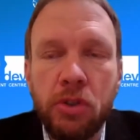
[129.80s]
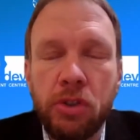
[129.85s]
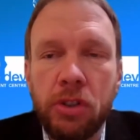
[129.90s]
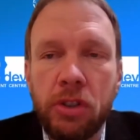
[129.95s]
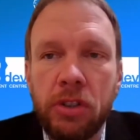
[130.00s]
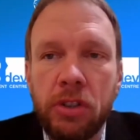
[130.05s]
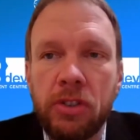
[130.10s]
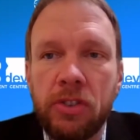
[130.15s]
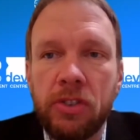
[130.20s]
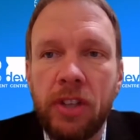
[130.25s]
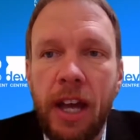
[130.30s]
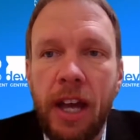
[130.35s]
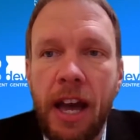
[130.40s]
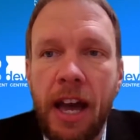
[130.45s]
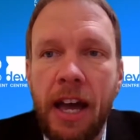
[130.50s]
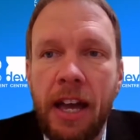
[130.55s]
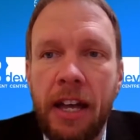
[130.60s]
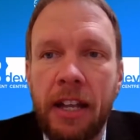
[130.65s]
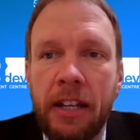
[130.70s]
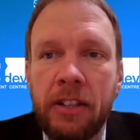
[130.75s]

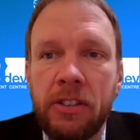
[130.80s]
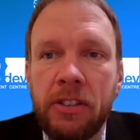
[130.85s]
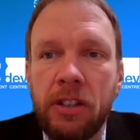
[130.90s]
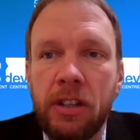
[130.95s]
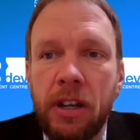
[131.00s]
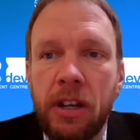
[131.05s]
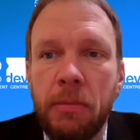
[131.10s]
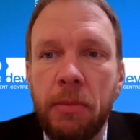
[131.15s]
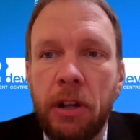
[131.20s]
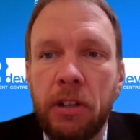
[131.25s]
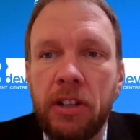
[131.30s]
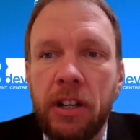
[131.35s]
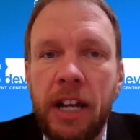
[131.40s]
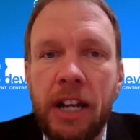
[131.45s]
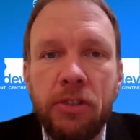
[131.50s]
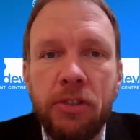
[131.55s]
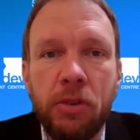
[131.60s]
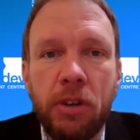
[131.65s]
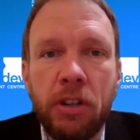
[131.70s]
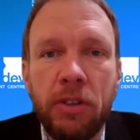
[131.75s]
institutions and
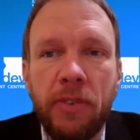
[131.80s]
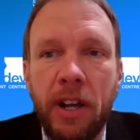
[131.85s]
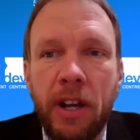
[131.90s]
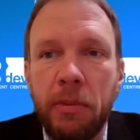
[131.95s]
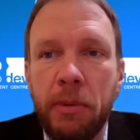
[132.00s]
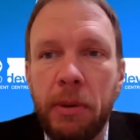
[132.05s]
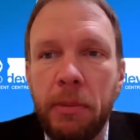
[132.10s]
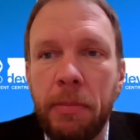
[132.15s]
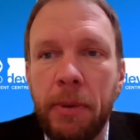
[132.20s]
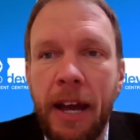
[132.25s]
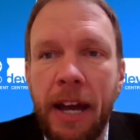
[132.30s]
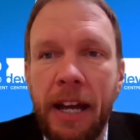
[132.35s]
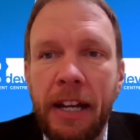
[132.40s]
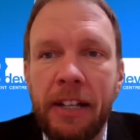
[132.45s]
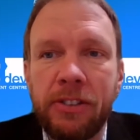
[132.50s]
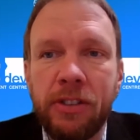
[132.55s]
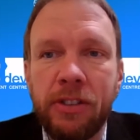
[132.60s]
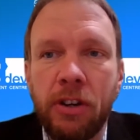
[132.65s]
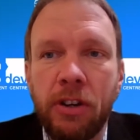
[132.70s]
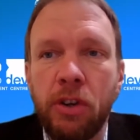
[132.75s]
multilateral development
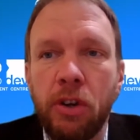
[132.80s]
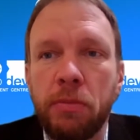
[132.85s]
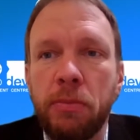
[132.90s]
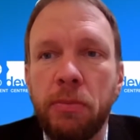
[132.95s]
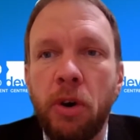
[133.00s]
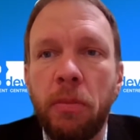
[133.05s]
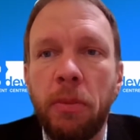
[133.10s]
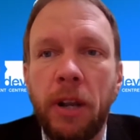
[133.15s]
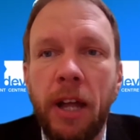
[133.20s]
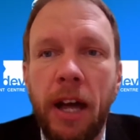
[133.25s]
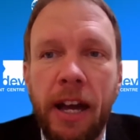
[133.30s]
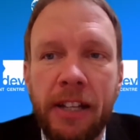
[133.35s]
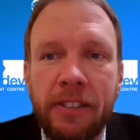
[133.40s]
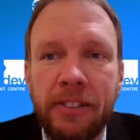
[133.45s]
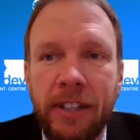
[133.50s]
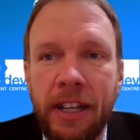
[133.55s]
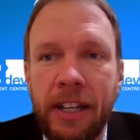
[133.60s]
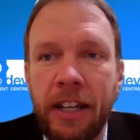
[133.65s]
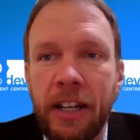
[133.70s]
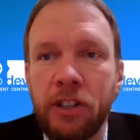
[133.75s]
banks are not
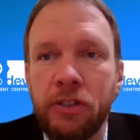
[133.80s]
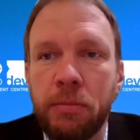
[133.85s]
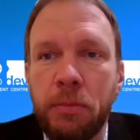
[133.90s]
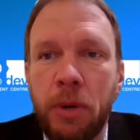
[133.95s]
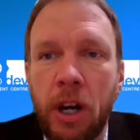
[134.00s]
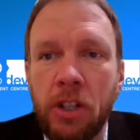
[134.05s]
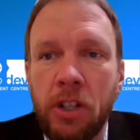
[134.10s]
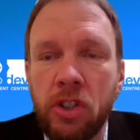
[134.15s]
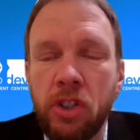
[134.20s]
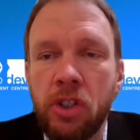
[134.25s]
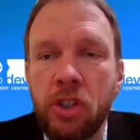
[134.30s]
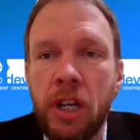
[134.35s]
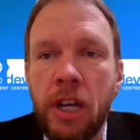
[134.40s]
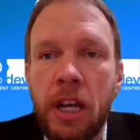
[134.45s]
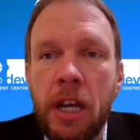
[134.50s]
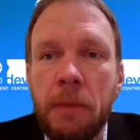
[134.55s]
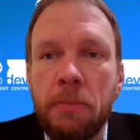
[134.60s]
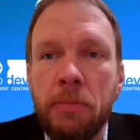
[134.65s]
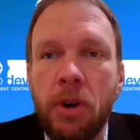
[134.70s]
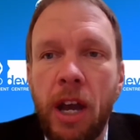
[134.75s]
mobilizing as
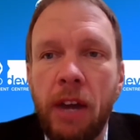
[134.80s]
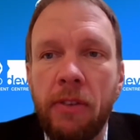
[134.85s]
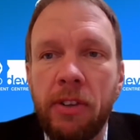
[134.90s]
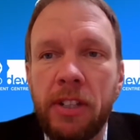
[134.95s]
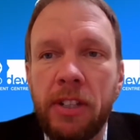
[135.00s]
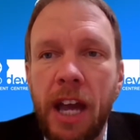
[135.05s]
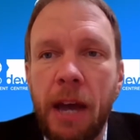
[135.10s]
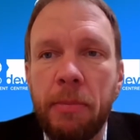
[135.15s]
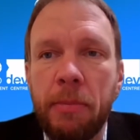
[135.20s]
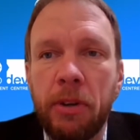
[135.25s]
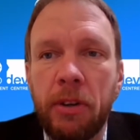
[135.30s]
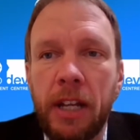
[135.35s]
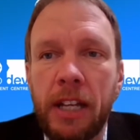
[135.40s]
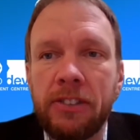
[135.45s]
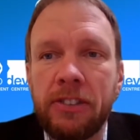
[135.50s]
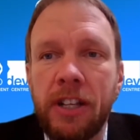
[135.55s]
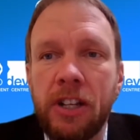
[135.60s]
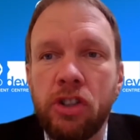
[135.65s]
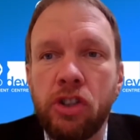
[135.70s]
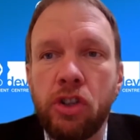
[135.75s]
much private
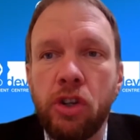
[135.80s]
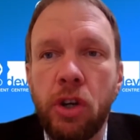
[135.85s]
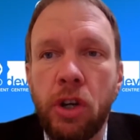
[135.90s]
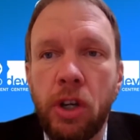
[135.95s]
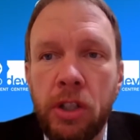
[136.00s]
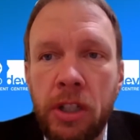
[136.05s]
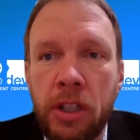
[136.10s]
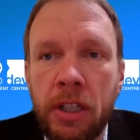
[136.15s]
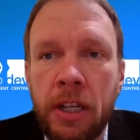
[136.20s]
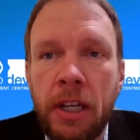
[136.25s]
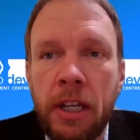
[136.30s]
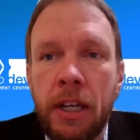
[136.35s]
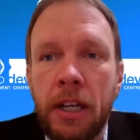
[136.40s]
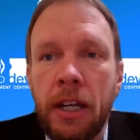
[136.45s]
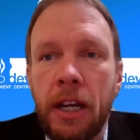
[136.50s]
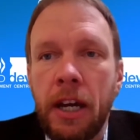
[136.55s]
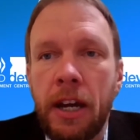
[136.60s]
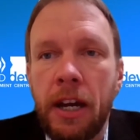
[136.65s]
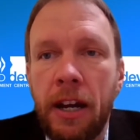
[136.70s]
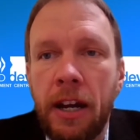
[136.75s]
capital as they should.
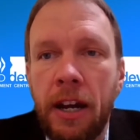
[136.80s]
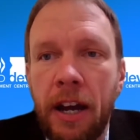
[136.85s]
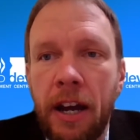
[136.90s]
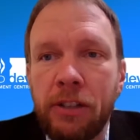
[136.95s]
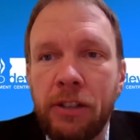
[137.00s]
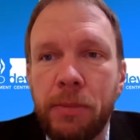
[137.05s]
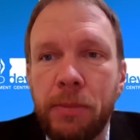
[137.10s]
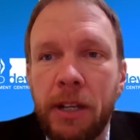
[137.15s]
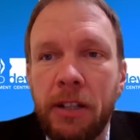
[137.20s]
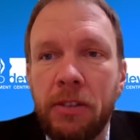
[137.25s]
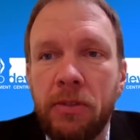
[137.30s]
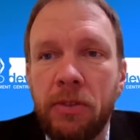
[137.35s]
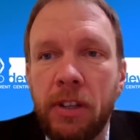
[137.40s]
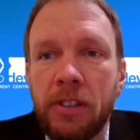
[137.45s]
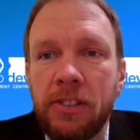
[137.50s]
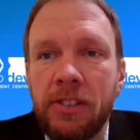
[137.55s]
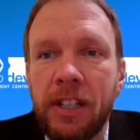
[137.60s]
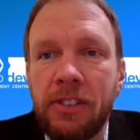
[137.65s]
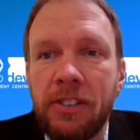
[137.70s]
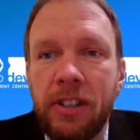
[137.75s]
I
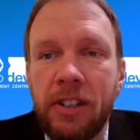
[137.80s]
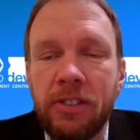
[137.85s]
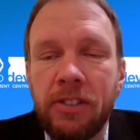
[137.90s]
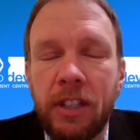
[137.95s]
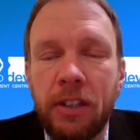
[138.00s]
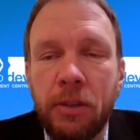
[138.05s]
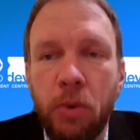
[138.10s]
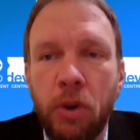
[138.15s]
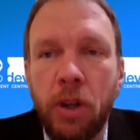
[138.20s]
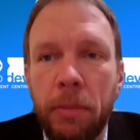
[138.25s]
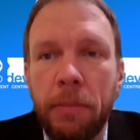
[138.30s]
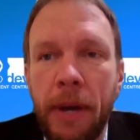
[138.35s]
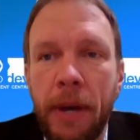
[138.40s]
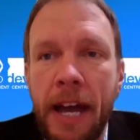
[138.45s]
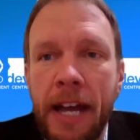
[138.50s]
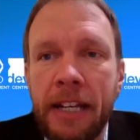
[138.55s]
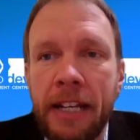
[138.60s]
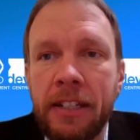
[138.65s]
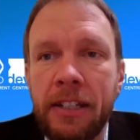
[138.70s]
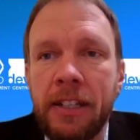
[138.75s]
spent 6 years at the
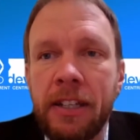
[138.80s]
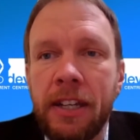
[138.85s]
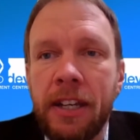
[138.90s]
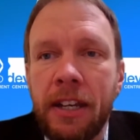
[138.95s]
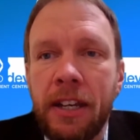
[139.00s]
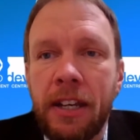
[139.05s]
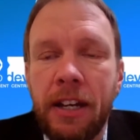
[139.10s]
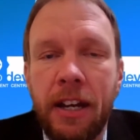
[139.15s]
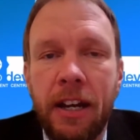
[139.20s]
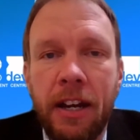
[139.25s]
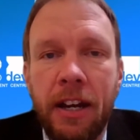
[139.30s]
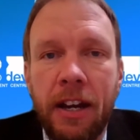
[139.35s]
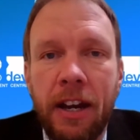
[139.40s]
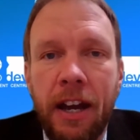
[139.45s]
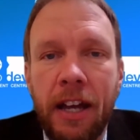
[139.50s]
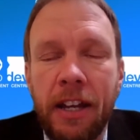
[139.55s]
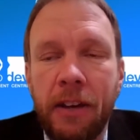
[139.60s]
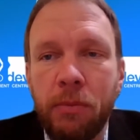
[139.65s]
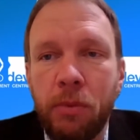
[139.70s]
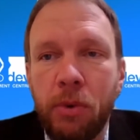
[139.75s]
World Bank,
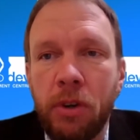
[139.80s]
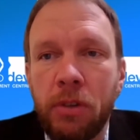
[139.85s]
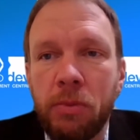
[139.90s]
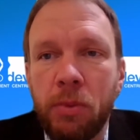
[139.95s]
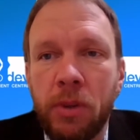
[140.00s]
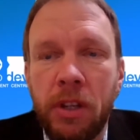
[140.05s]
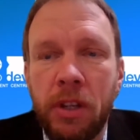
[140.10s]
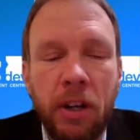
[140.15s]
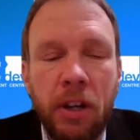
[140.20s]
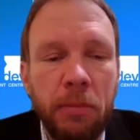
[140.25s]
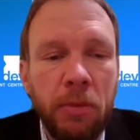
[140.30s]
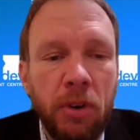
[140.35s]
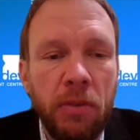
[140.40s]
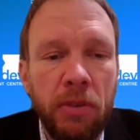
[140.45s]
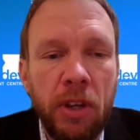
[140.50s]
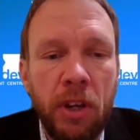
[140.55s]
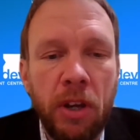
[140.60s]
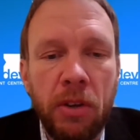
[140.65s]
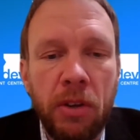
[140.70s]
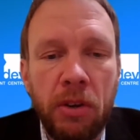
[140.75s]
and I've worked with a
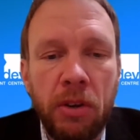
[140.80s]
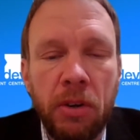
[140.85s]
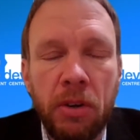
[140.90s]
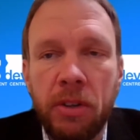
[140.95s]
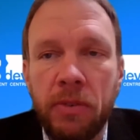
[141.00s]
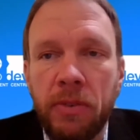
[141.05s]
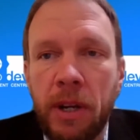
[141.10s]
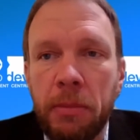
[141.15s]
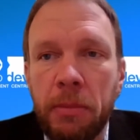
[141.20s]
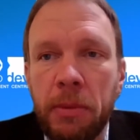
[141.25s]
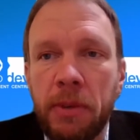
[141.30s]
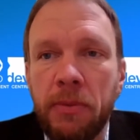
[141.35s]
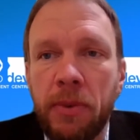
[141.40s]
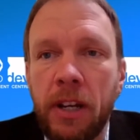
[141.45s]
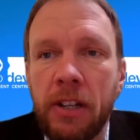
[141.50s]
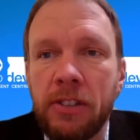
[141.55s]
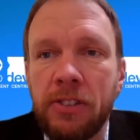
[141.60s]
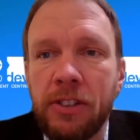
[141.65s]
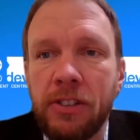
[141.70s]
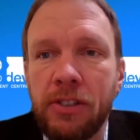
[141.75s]
number of the other
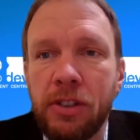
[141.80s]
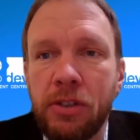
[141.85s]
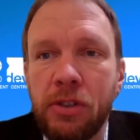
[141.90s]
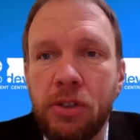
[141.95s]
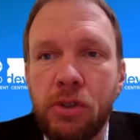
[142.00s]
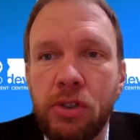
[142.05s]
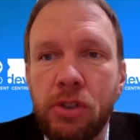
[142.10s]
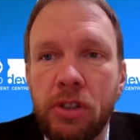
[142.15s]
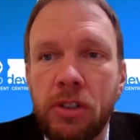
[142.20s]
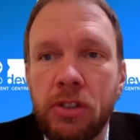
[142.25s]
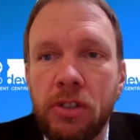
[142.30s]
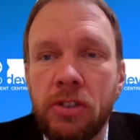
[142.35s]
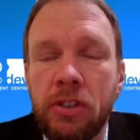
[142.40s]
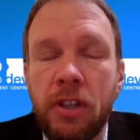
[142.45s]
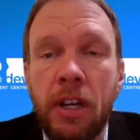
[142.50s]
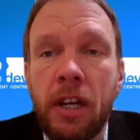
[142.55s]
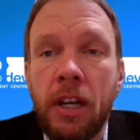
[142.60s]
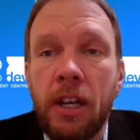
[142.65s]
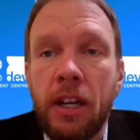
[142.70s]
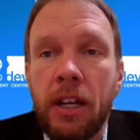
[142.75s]
development finance
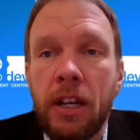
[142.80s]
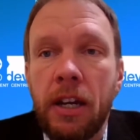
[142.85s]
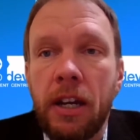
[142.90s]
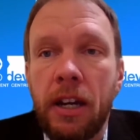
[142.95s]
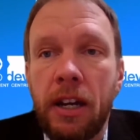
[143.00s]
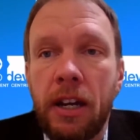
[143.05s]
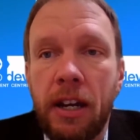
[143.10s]
institutions